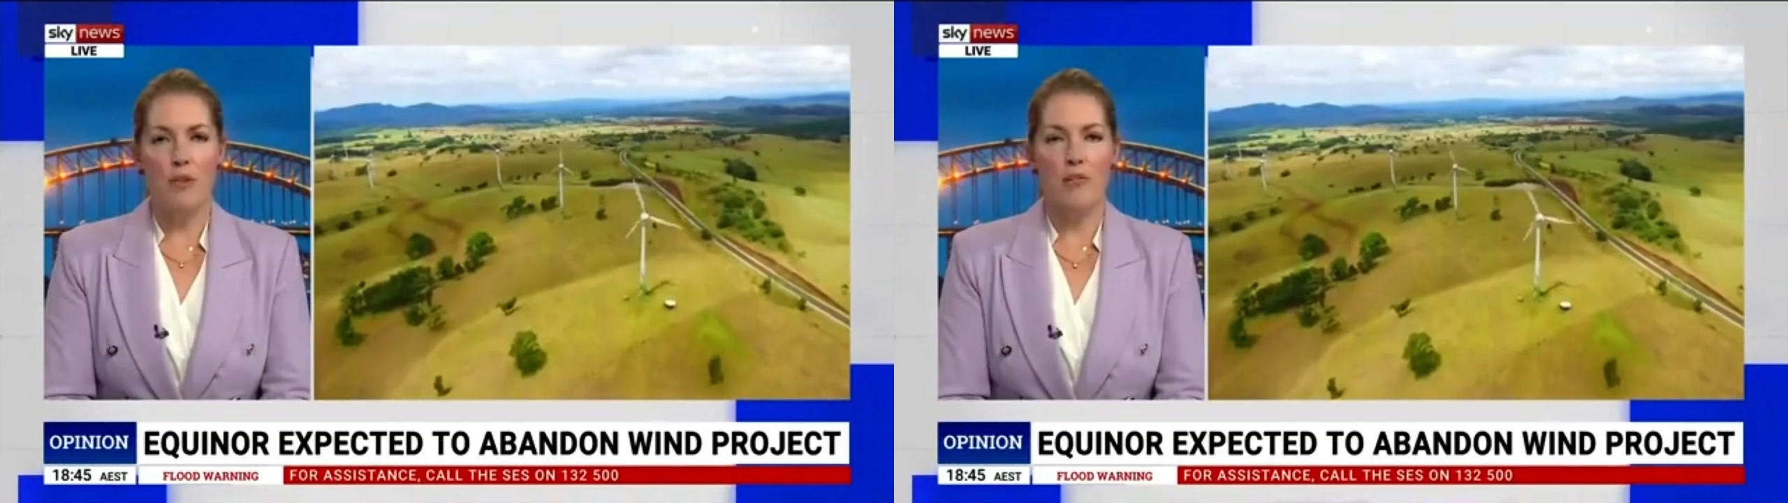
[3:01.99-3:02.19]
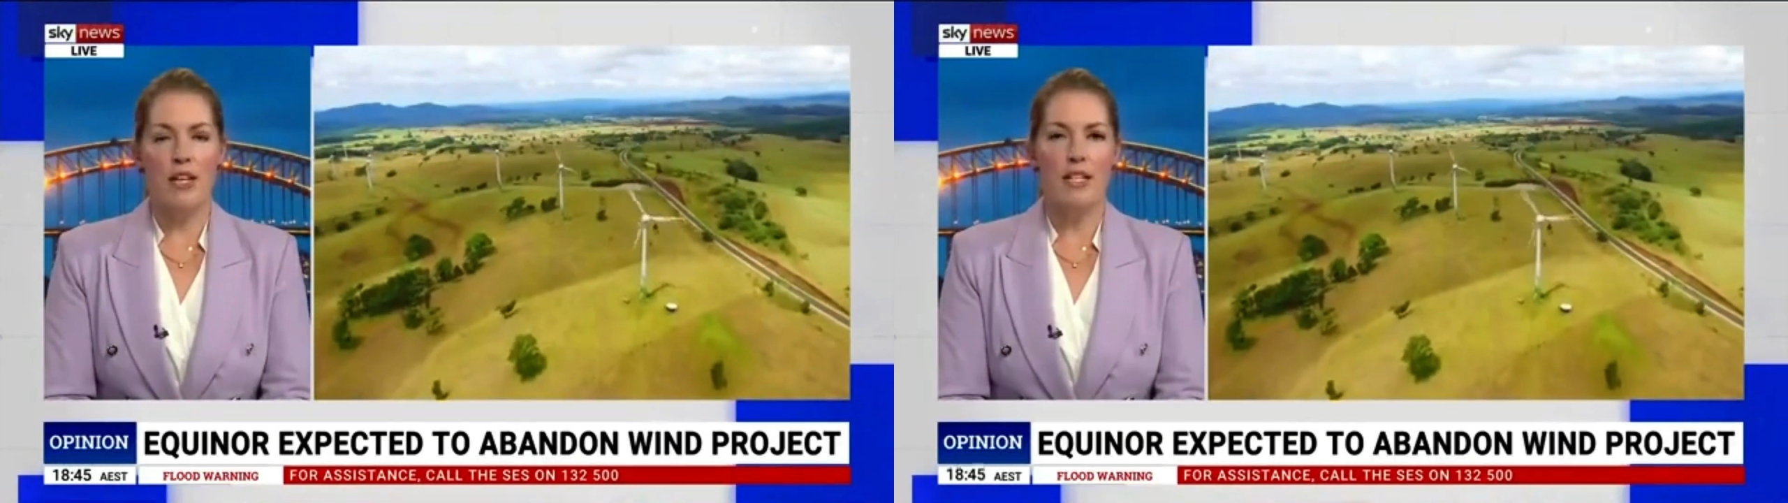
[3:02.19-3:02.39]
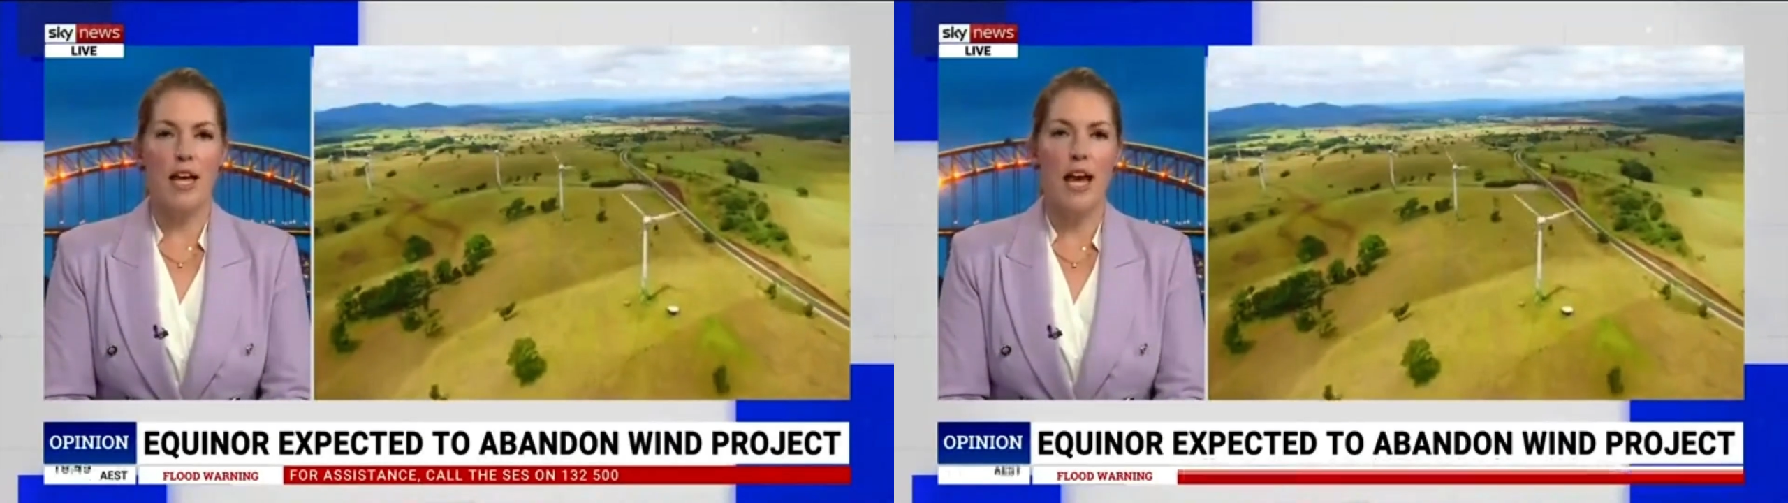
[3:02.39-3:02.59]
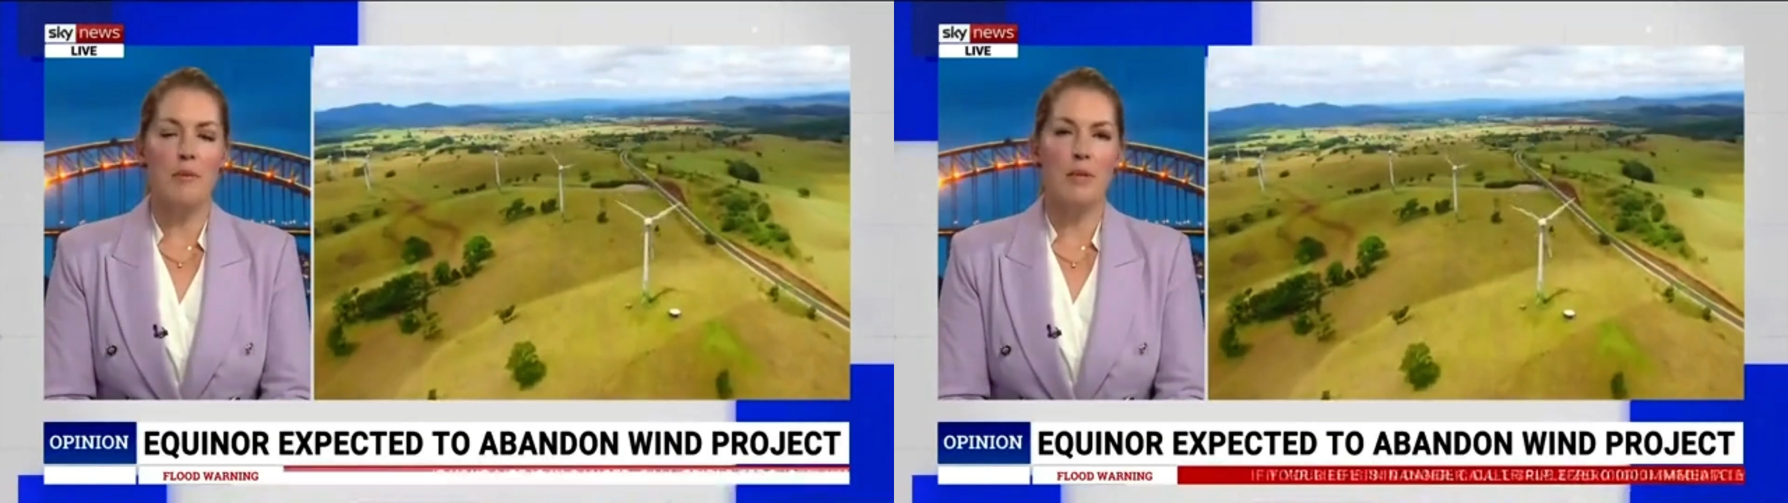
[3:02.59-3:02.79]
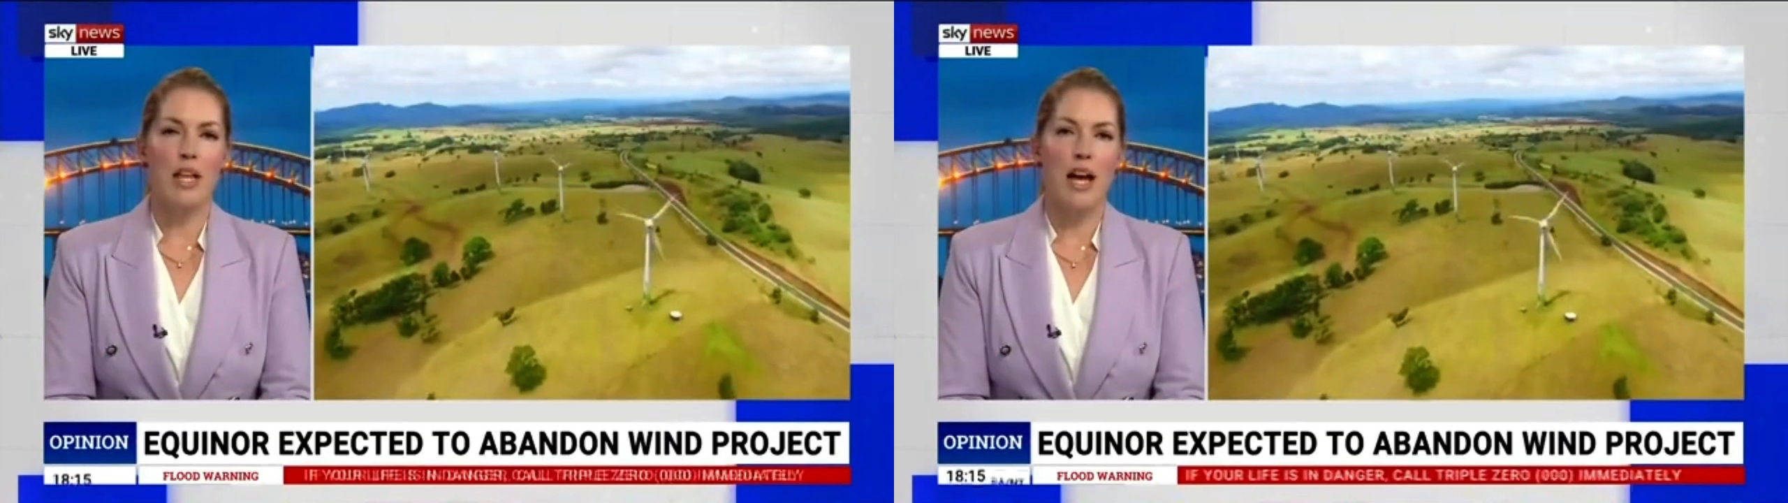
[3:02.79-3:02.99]
of these
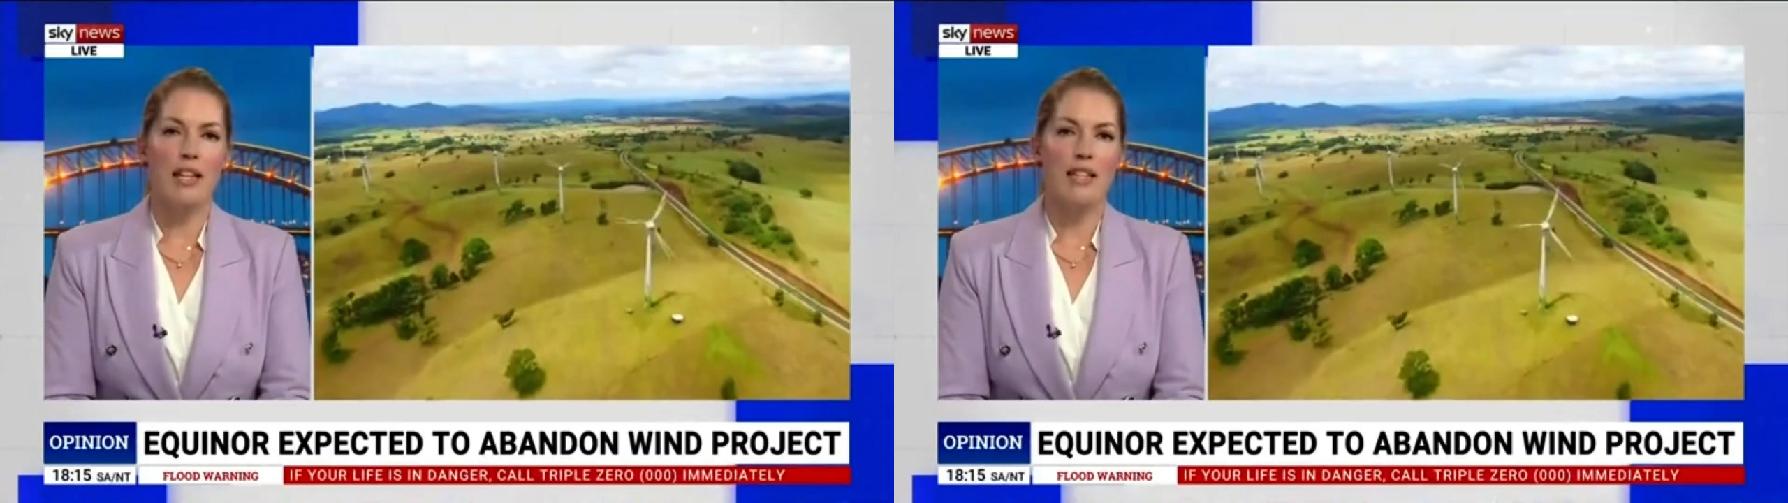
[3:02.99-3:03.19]
cable lines